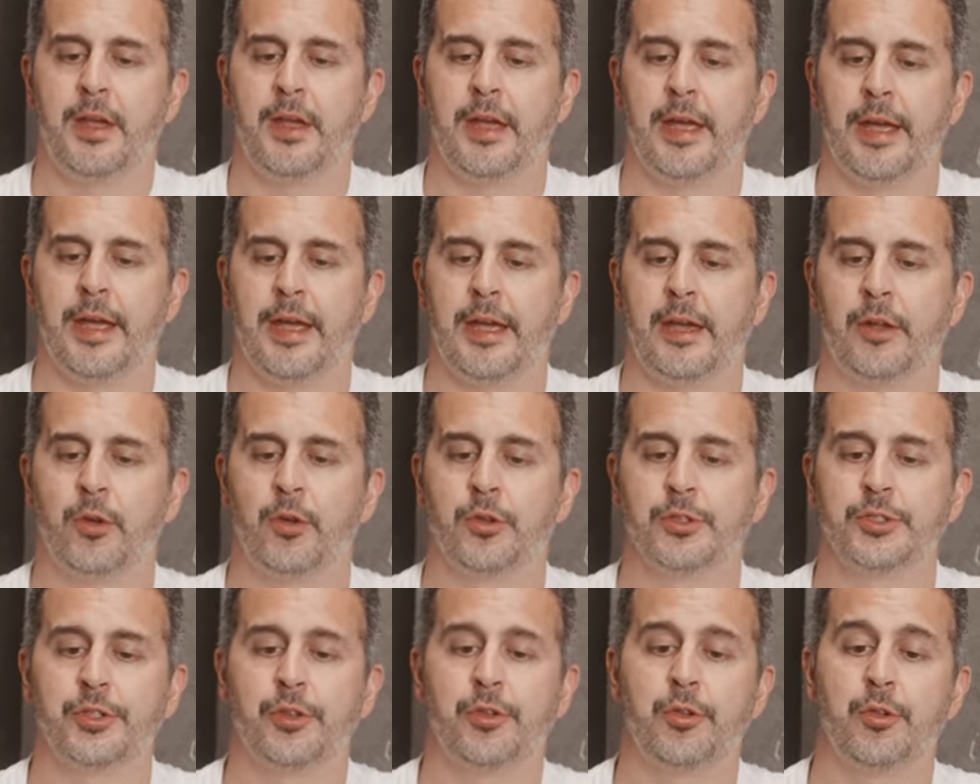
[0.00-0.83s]
and
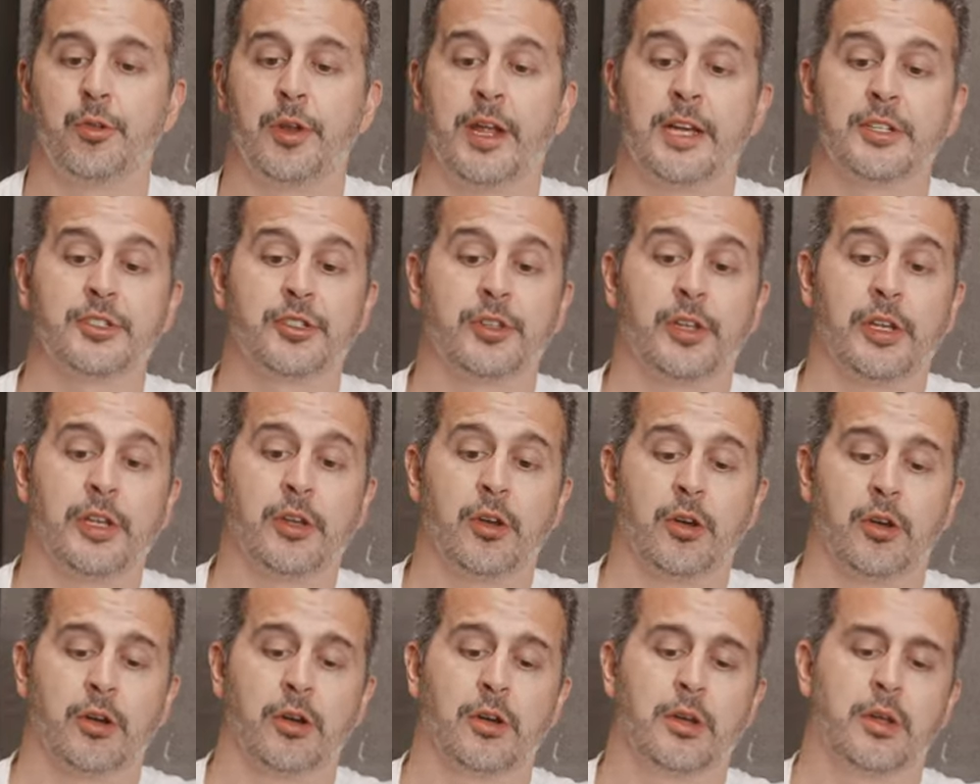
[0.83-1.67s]
also to an SD
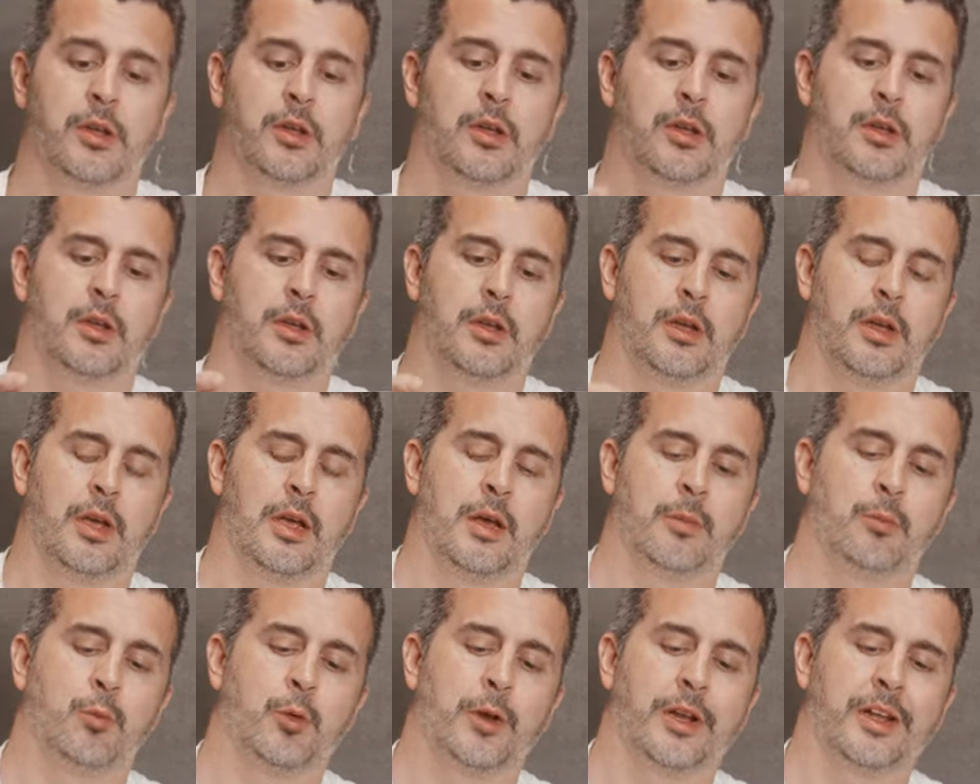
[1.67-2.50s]
card.
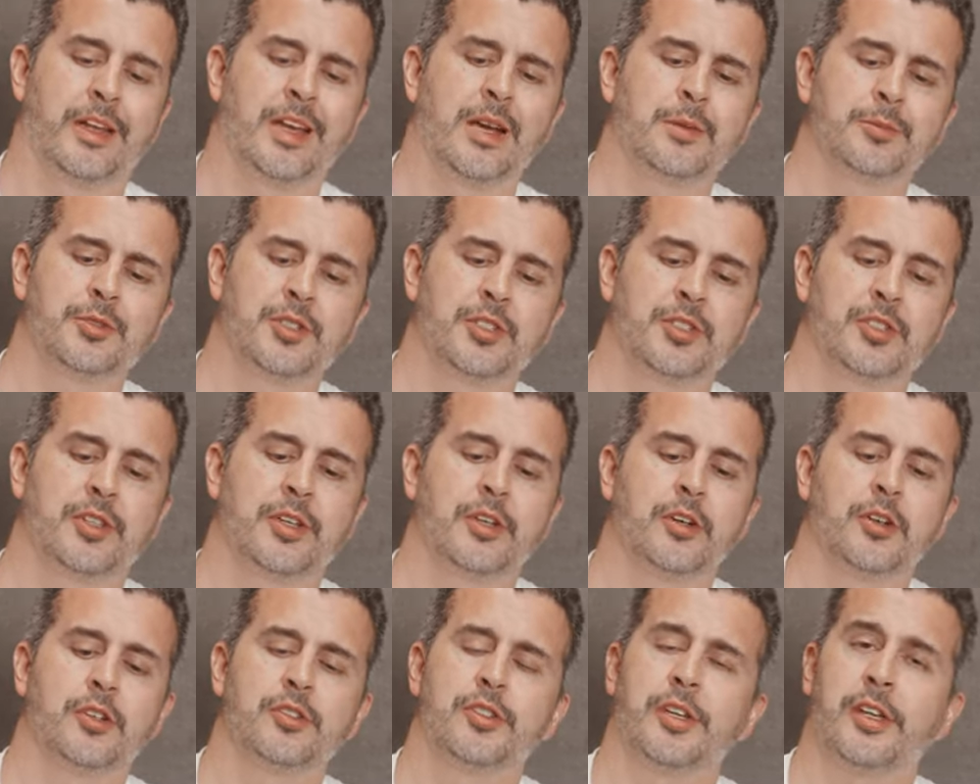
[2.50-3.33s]
When it comes to
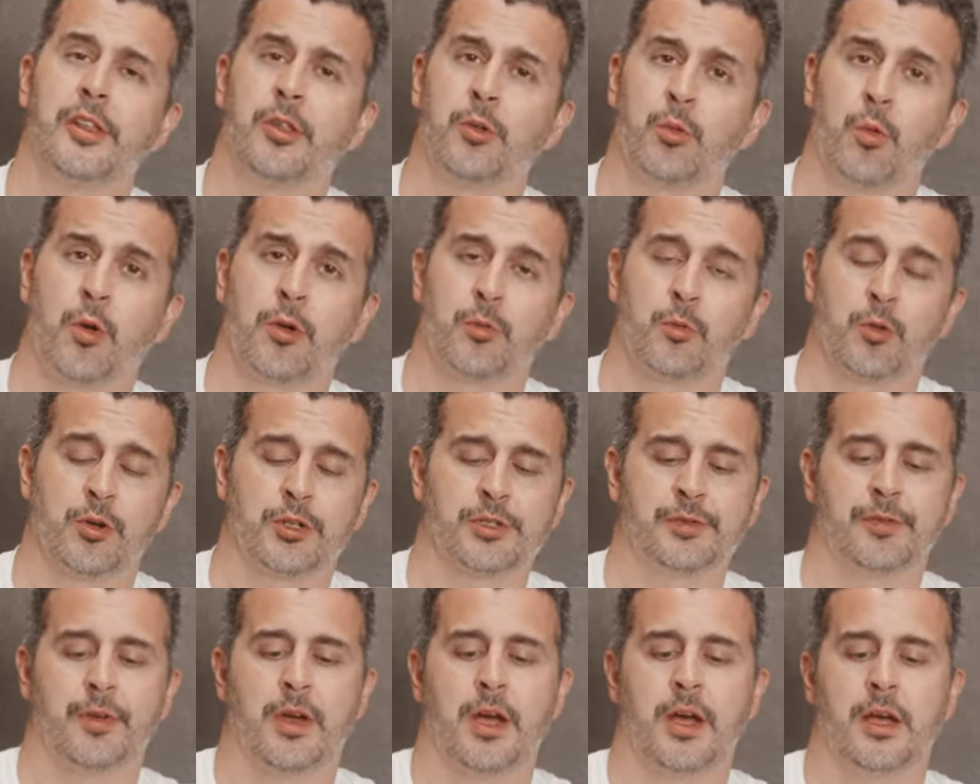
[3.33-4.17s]
stills, either one
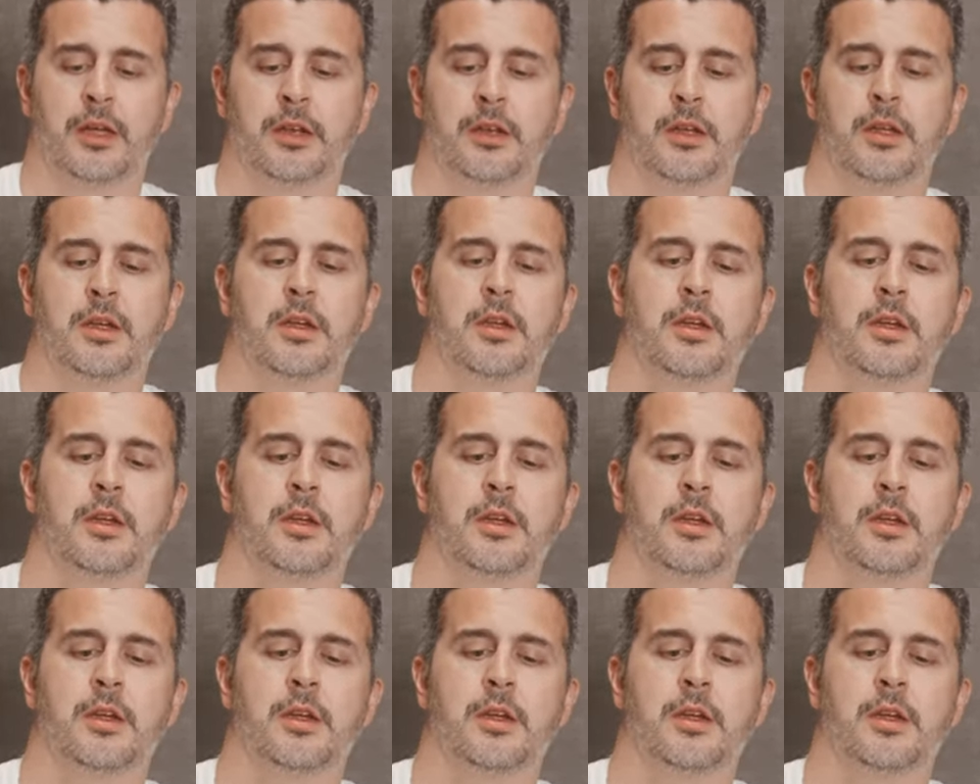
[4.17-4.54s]
works fine.